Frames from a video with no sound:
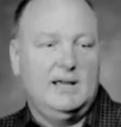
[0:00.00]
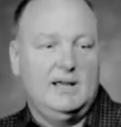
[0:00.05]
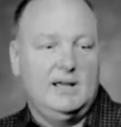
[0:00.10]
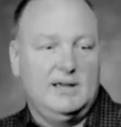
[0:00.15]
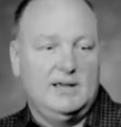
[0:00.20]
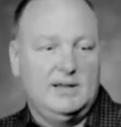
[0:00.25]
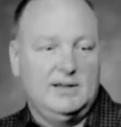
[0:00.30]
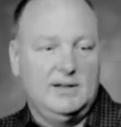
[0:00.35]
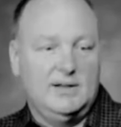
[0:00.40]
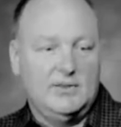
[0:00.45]

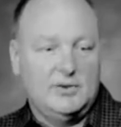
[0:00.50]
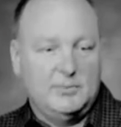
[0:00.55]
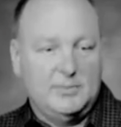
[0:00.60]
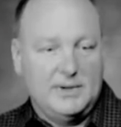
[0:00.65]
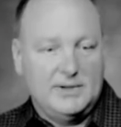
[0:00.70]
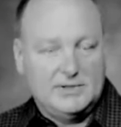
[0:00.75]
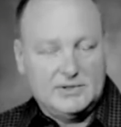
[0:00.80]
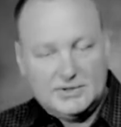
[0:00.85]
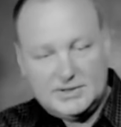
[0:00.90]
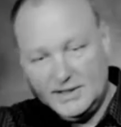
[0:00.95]
Another
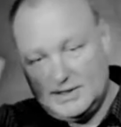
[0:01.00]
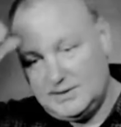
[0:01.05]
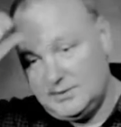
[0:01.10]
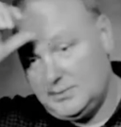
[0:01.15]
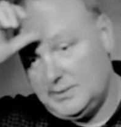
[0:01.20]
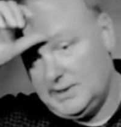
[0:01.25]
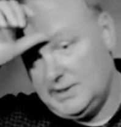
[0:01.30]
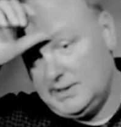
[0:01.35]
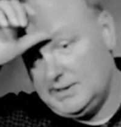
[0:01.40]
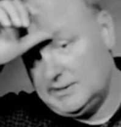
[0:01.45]
major
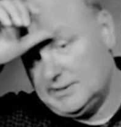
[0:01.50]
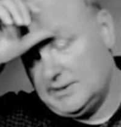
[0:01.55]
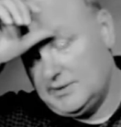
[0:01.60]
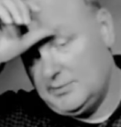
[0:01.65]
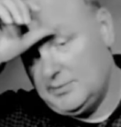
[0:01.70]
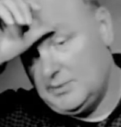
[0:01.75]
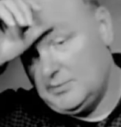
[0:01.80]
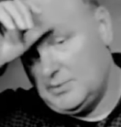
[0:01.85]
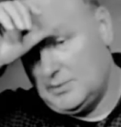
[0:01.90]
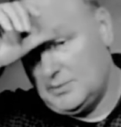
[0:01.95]
takeaway is I
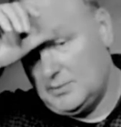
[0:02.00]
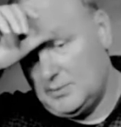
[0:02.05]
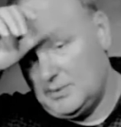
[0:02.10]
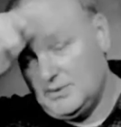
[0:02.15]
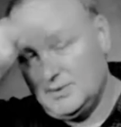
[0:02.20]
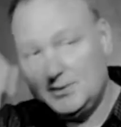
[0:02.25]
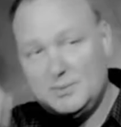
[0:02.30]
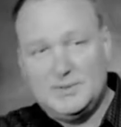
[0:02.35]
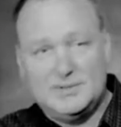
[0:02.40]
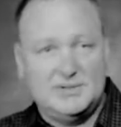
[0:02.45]
remember one
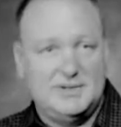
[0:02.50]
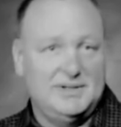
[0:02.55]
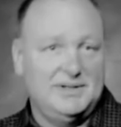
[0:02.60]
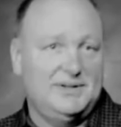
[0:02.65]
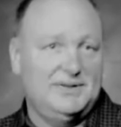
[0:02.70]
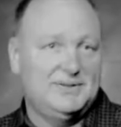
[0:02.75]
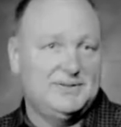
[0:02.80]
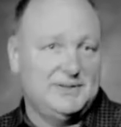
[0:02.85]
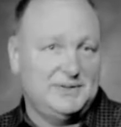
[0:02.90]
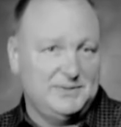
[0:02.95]
of the
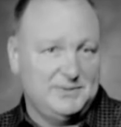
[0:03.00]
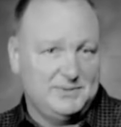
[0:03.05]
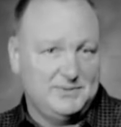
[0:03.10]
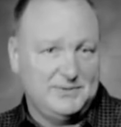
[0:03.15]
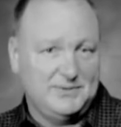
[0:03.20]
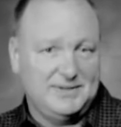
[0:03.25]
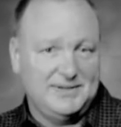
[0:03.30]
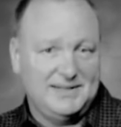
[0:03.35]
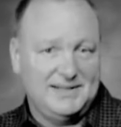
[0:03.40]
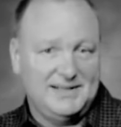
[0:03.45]
questionnaires I was
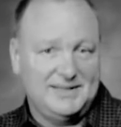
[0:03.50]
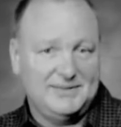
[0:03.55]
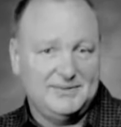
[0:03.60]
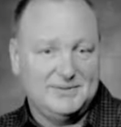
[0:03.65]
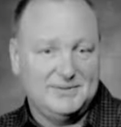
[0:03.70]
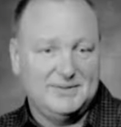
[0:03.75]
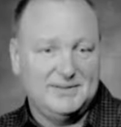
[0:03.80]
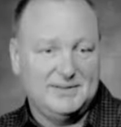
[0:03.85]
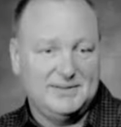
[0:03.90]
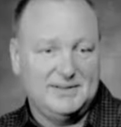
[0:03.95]
filling
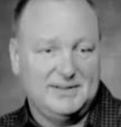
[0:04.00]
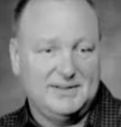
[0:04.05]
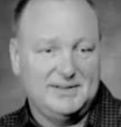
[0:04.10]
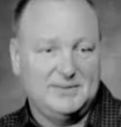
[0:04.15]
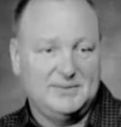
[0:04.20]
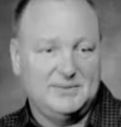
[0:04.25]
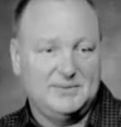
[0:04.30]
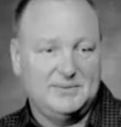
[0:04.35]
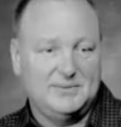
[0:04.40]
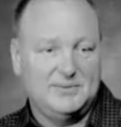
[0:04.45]
out
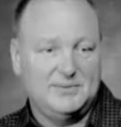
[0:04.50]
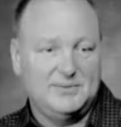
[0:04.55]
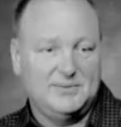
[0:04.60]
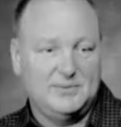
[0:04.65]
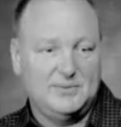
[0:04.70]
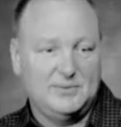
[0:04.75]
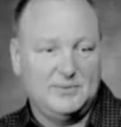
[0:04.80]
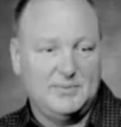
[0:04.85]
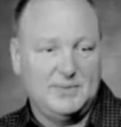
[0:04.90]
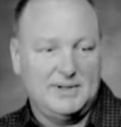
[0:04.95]

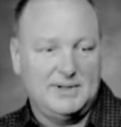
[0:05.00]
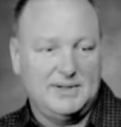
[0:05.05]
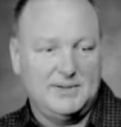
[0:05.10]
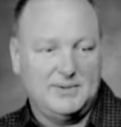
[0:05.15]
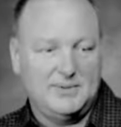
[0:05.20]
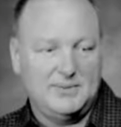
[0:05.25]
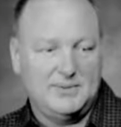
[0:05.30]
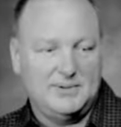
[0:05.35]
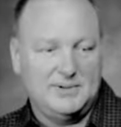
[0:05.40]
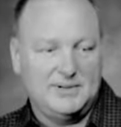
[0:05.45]
for
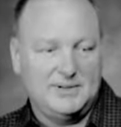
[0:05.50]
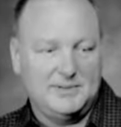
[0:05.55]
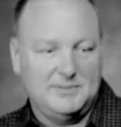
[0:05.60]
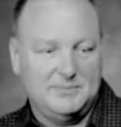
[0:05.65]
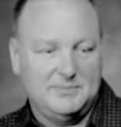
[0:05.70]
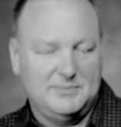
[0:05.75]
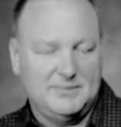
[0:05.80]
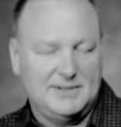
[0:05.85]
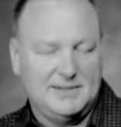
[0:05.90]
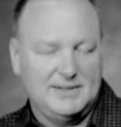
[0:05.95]
Mayo.
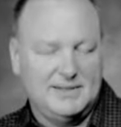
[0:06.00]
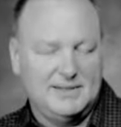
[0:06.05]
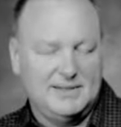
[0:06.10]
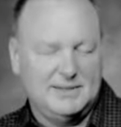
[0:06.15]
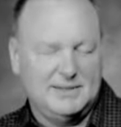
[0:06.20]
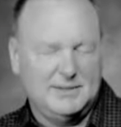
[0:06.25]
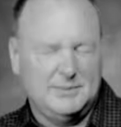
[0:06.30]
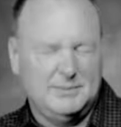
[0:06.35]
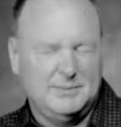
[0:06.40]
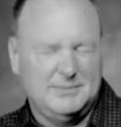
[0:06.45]
I think
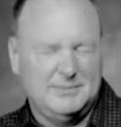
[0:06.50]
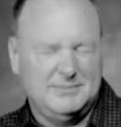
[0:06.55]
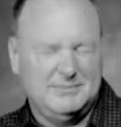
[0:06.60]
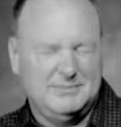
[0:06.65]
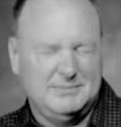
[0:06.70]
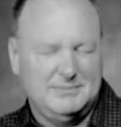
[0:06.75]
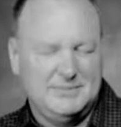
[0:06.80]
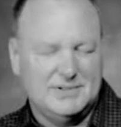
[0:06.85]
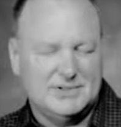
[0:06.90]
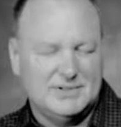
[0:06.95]
in the
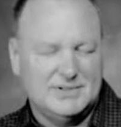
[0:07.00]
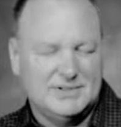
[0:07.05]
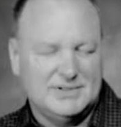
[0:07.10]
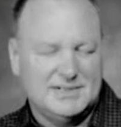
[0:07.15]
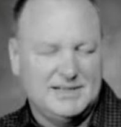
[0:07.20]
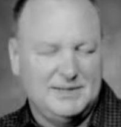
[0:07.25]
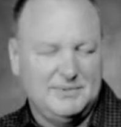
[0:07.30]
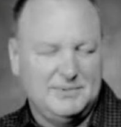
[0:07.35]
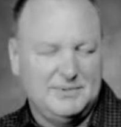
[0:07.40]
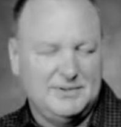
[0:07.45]
mission
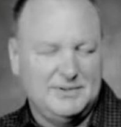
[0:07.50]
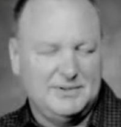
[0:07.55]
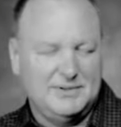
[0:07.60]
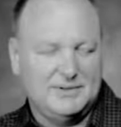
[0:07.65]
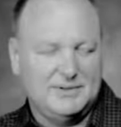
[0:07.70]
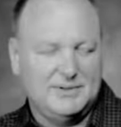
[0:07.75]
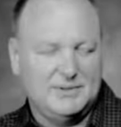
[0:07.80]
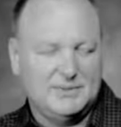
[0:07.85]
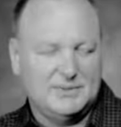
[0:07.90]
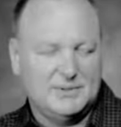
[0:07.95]
statement
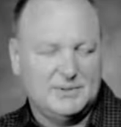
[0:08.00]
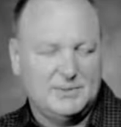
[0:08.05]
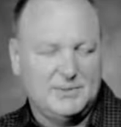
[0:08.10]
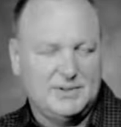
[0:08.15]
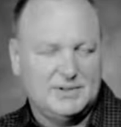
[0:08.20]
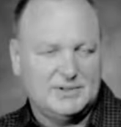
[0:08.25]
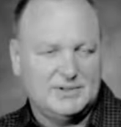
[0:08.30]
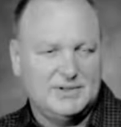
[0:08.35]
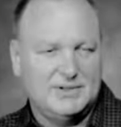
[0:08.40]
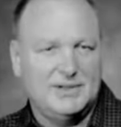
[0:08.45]
there was a
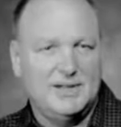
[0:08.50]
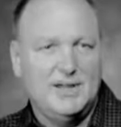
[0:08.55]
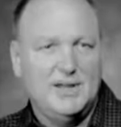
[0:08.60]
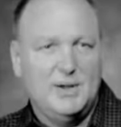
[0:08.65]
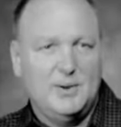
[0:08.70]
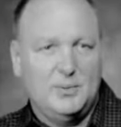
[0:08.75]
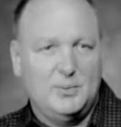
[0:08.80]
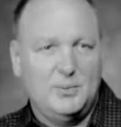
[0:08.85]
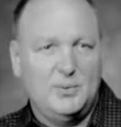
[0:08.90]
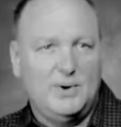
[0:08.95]
question:
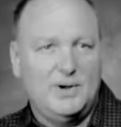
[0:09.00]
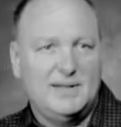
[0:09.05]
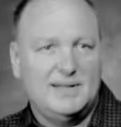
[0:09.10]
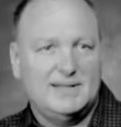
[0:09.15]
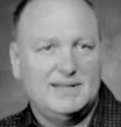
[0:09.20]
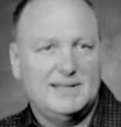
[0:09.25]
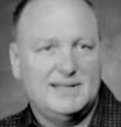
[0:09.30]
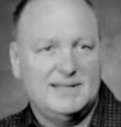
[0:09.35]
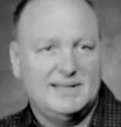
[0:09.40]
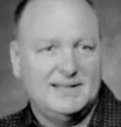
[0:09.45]
what